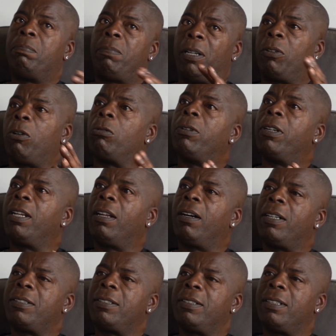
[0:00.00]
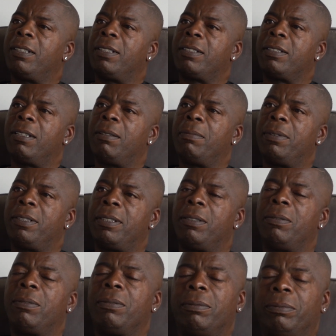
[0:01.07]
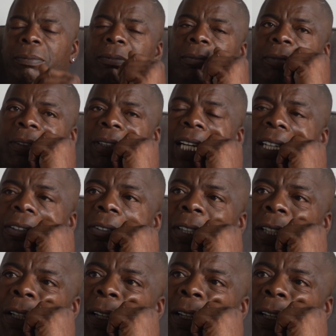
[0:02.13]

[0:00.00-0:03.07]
but not realising at the time until later on